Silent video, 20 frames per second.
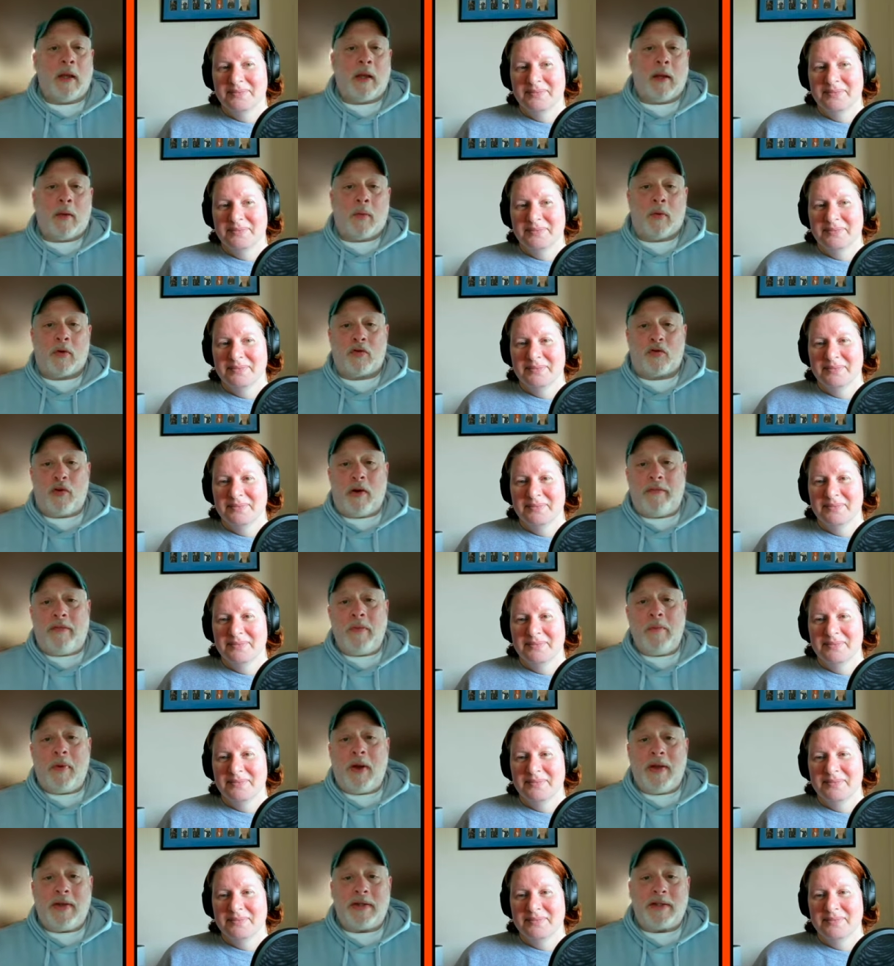Speaker 1: We're
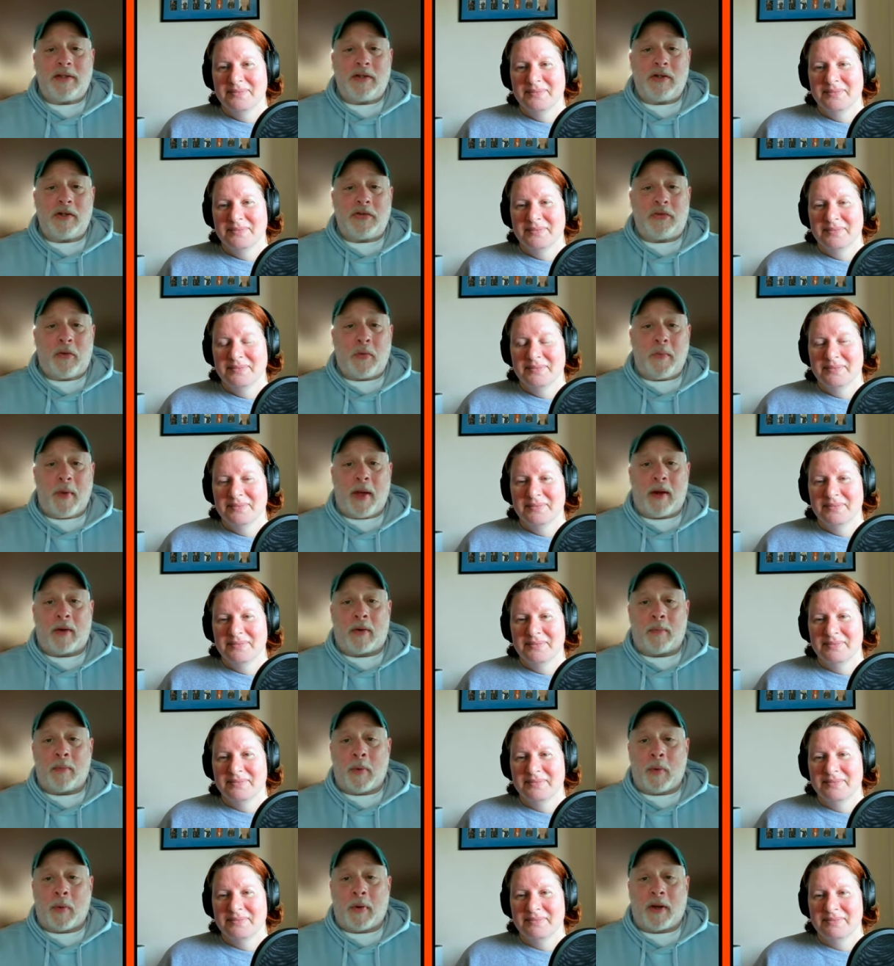driven by the search for
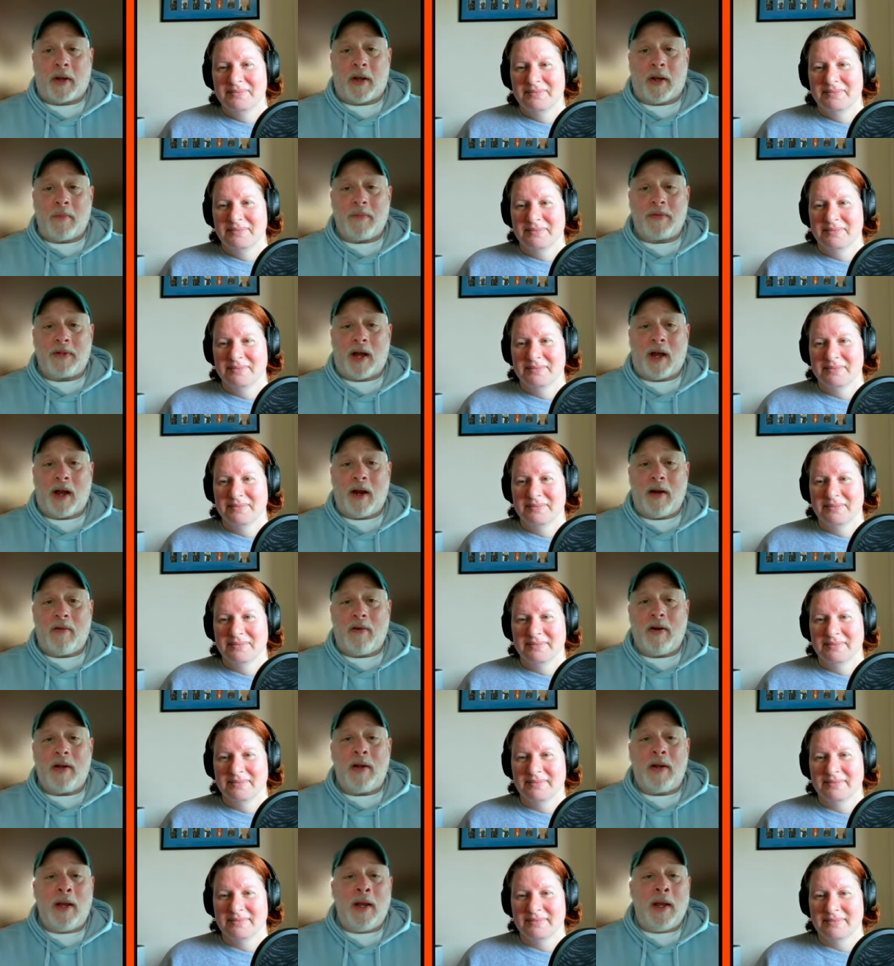better, but when it comes to
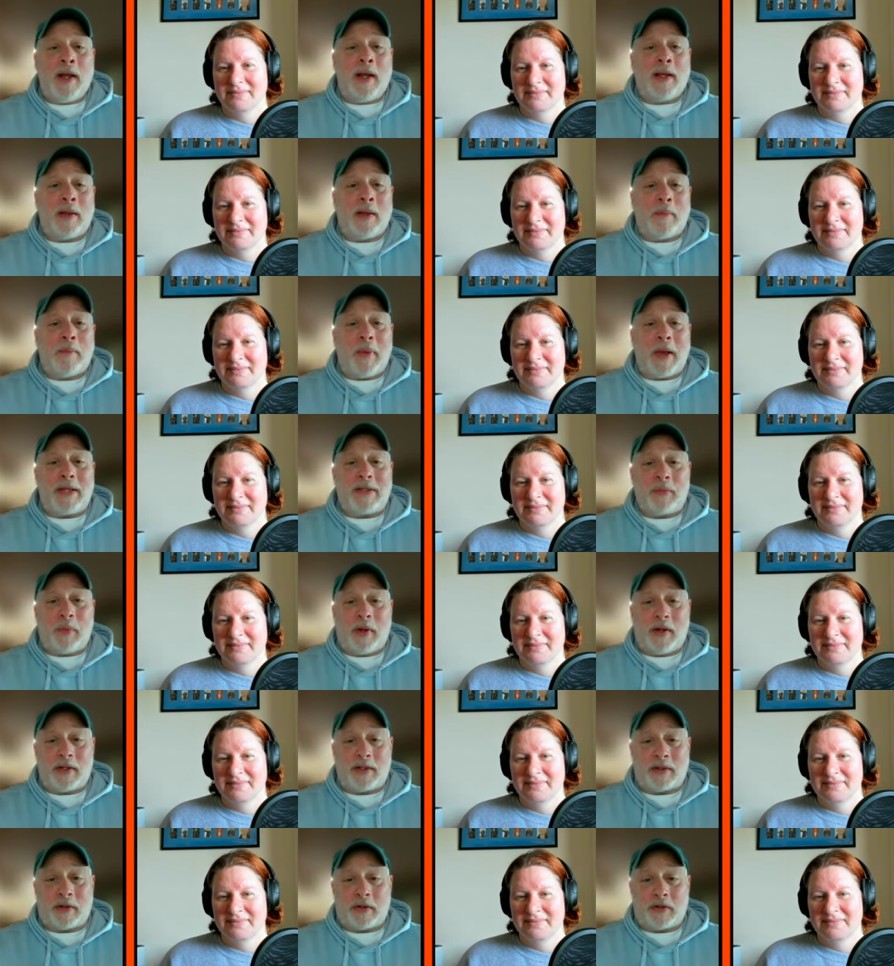hiring, the best way
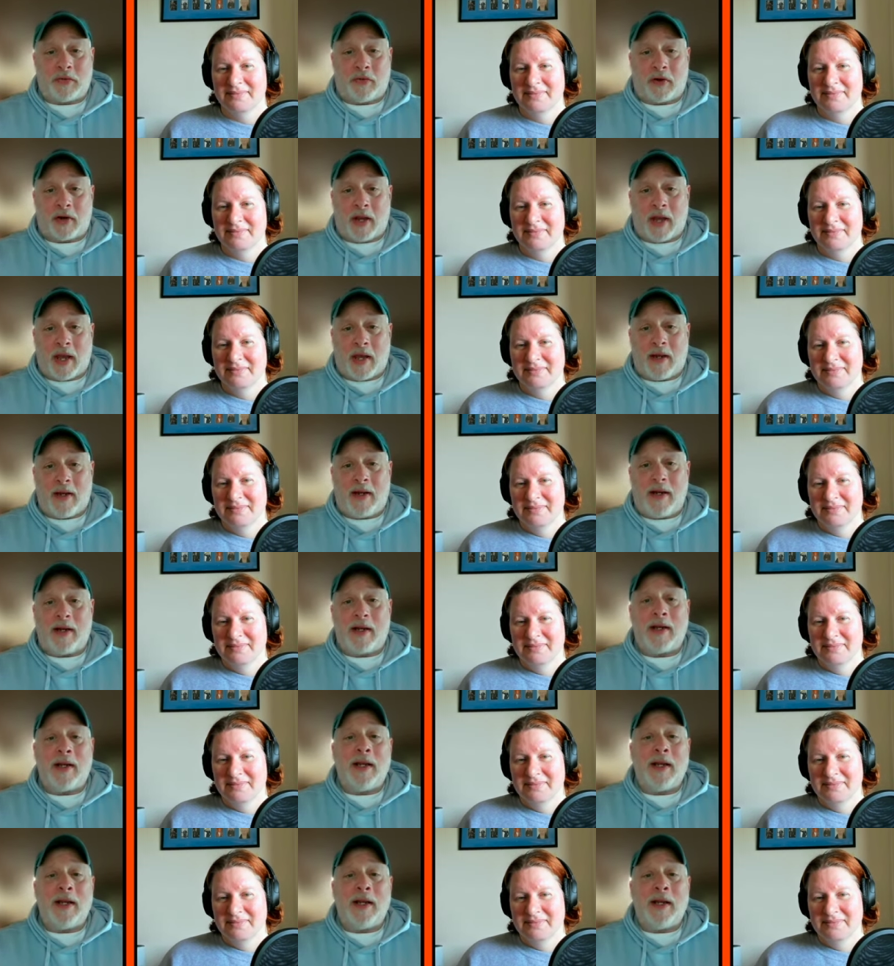to search for a candidate